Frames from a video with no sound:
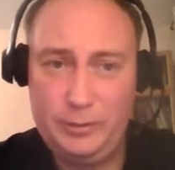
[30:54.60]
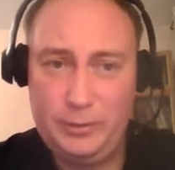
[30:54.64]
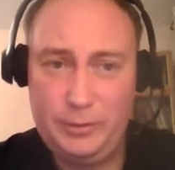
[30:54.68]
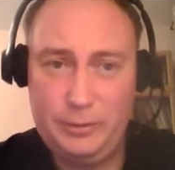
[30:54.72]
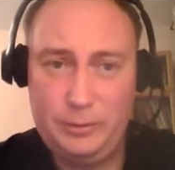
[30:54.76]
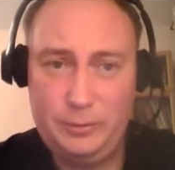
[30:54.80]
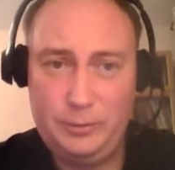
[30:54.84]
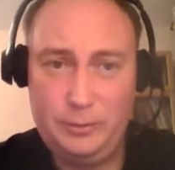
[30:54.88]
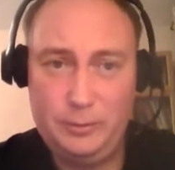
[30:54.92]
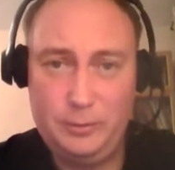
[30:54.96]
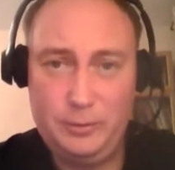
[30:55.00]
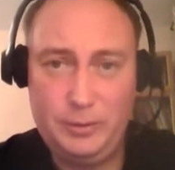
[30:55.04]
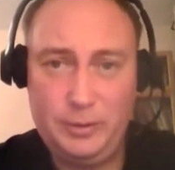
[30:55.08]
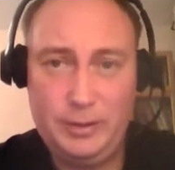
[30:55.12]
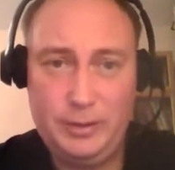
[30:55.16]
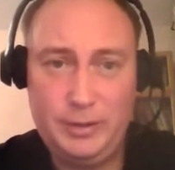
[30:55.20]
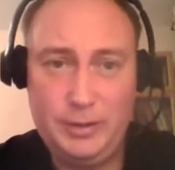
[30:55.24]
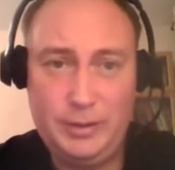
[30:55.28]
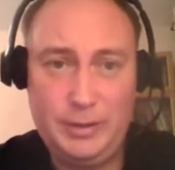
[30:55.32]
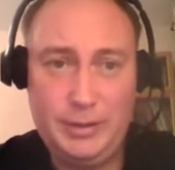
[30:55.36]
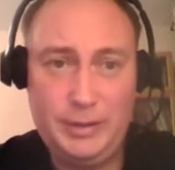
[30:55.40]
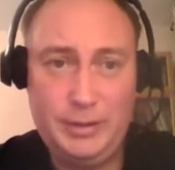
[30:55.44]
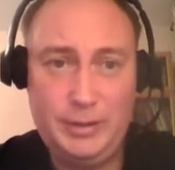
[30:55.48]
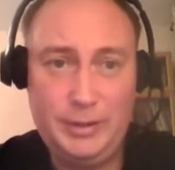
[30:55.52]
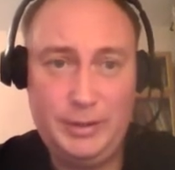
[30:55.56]
also
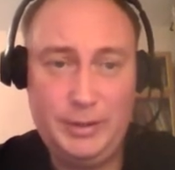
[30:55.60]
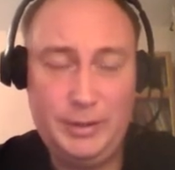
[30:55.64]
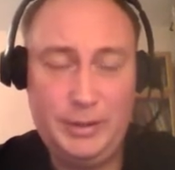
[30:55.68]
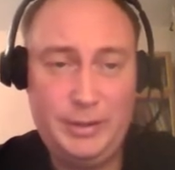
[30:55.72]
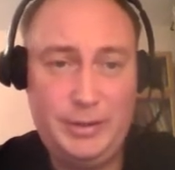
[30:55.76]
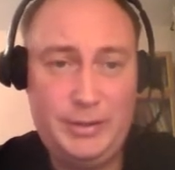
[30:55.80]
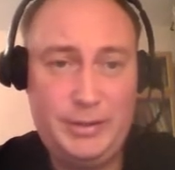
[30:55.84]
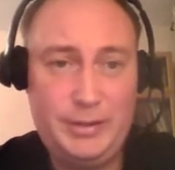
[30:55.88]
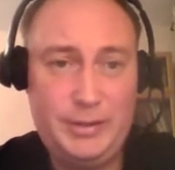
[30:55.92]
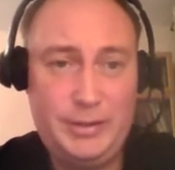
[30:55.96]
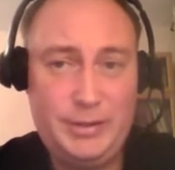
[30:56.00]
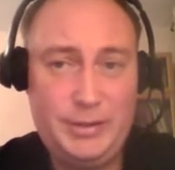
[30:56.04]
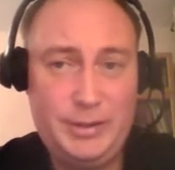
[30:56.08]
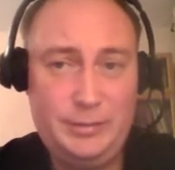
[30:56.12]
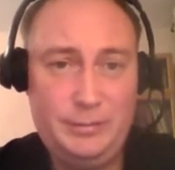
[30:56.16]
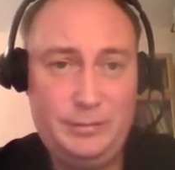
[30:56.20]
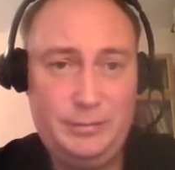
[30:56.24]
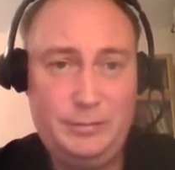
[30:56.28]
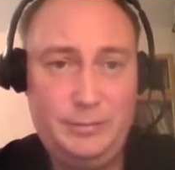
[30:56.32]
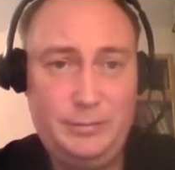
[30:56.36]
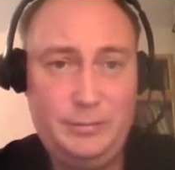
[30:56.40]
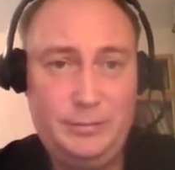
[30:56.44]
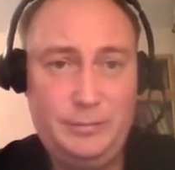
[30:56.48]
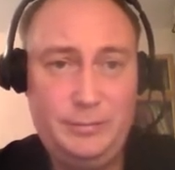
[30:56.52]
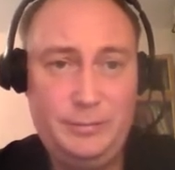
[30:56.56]
an init
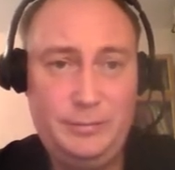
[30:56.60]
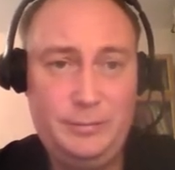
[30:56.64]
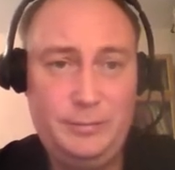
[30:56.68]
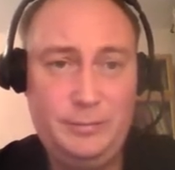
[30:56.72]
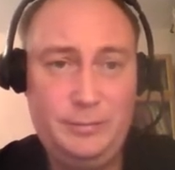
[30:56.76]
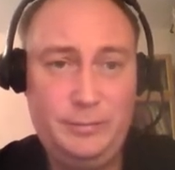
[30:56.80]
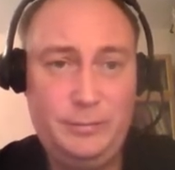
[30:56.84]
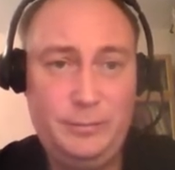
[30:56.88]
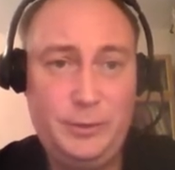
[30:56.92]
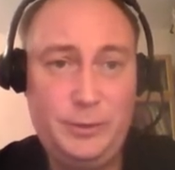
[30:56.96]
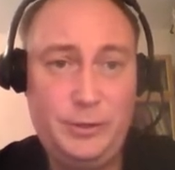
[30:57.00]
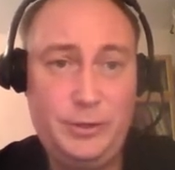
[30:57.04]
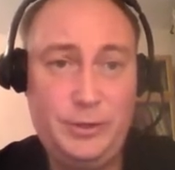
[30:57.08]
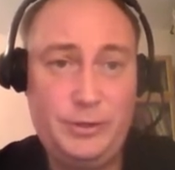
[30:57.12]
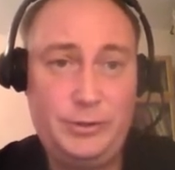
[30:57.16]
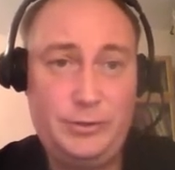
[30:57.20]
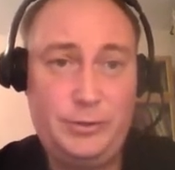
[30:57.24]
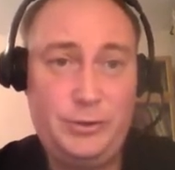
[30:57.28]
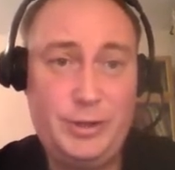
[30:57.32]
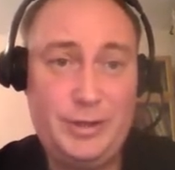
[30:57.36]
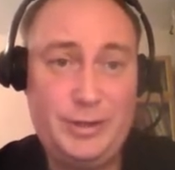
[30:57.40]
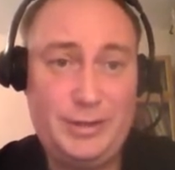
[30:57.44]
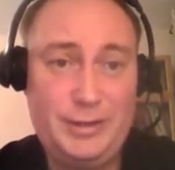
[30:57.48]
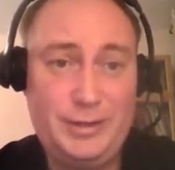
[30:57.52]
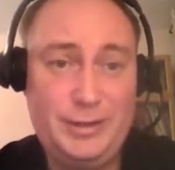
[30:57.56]
system, which is
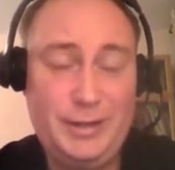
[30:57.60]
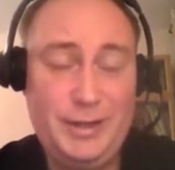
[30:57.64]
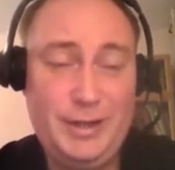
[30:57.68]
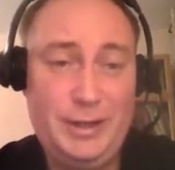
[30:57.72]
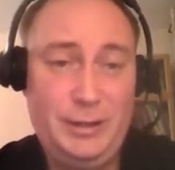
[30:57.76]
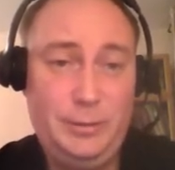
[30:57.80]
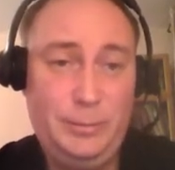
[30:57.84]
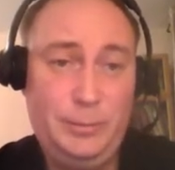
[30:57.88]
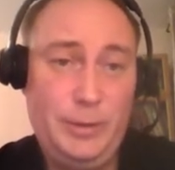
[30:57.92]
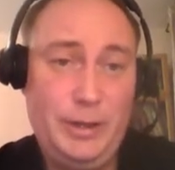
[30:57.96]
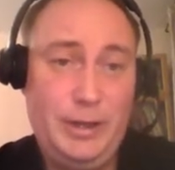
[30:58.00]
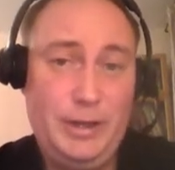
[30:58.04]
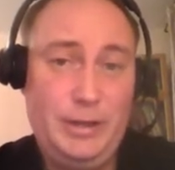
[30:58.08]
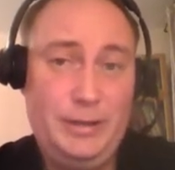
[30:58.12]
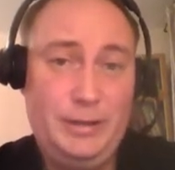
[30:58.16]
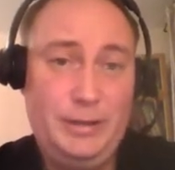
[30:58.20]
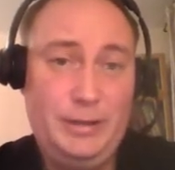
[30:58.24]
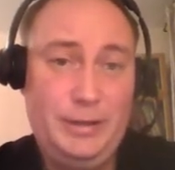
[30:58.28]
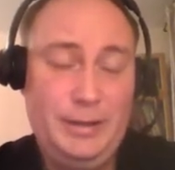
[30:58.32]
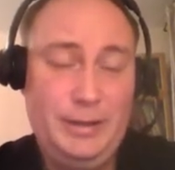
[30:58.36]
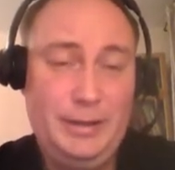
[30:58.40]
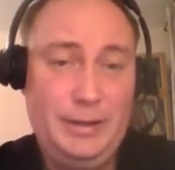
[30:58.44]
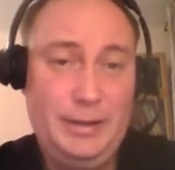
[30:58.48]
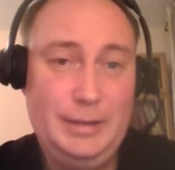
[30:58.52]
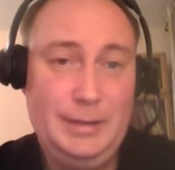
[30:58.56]
just lightweight.